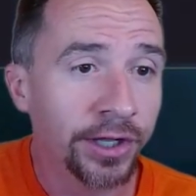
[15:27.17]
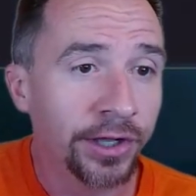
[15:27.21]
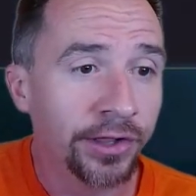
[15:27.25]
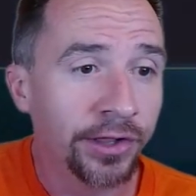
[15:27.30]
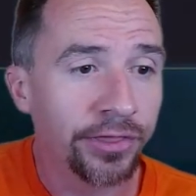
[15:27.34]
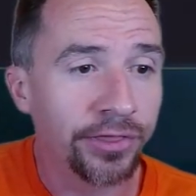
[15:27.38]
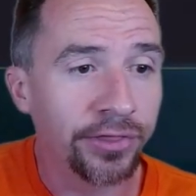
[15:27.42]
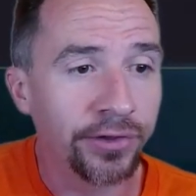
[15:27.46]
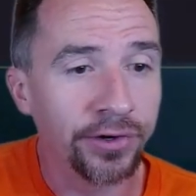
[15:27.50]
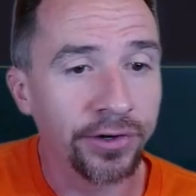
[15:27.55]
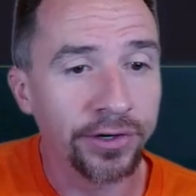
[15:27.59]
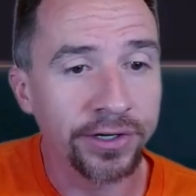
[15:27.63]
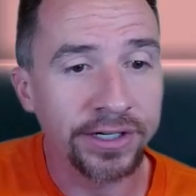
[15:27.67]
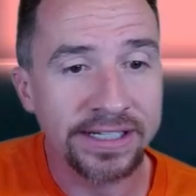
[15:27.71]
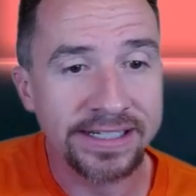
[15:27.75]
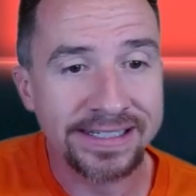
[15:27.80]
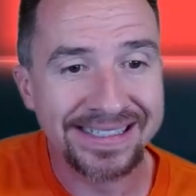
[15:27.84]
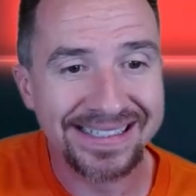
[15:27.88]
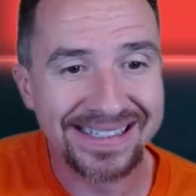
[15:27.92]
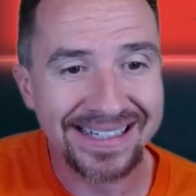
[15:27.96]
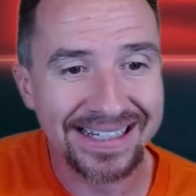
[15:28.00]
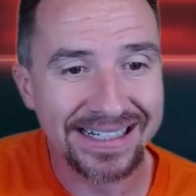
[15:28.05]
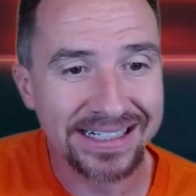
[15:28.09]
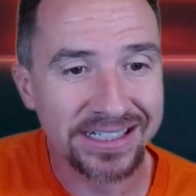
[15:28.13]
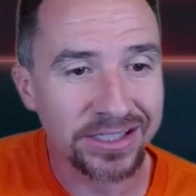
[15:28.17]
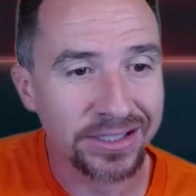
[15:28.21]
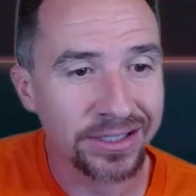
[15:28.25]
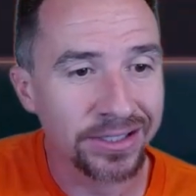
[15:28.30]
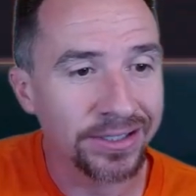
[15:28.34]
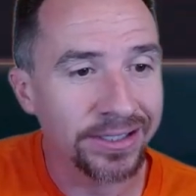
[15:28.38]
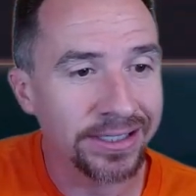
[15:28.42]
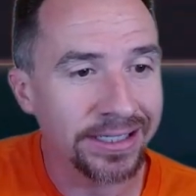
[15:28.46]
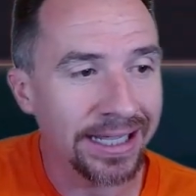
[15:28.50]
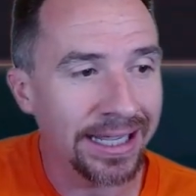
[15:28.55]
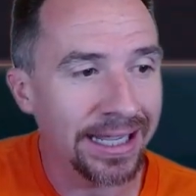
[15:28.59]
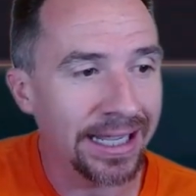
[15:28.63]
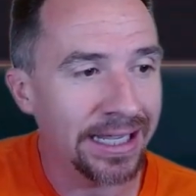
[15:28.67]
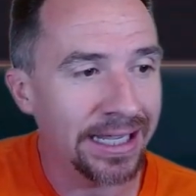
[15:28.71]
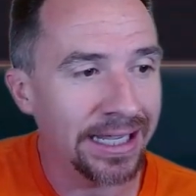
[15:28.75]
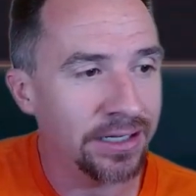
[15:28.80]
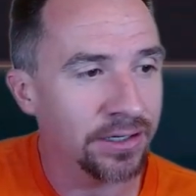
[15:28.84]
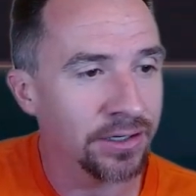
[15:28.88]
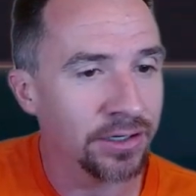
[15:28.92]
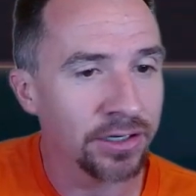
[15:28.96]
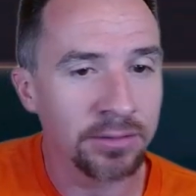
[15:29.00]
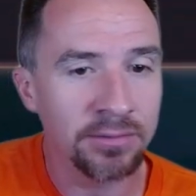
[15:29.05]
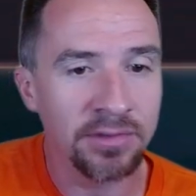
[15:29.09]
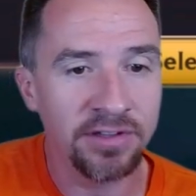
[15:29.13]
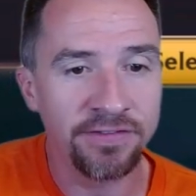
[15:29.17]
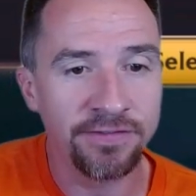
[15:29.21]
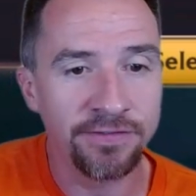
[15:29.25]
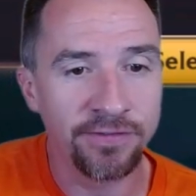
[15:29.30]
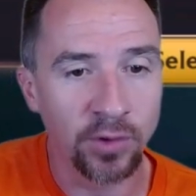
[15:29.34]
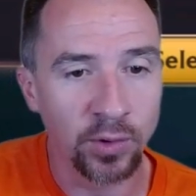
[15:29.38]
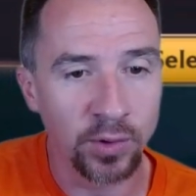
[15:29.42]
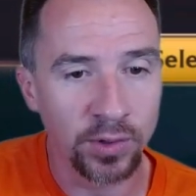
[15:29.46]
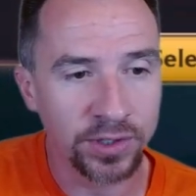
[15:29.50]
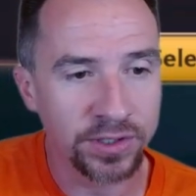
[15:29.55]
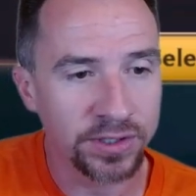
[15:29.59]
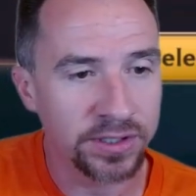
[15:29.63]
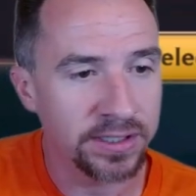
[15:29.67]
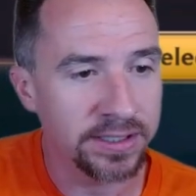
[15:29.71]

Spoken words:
36, 38, you're going to be forced